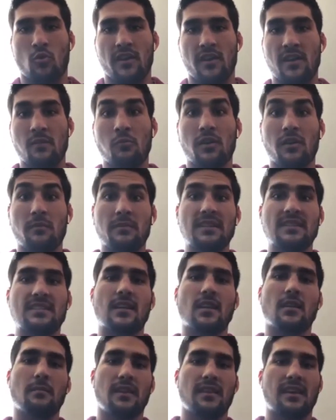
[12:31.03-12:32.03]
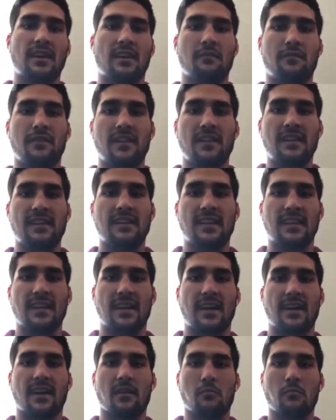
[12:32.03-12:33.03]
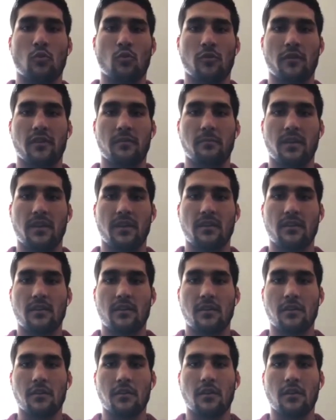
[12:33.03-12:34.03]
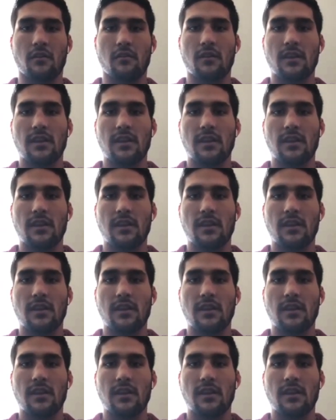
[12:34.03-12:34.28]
He wouldn't be telling me that if he didn't think I had more in me, you know.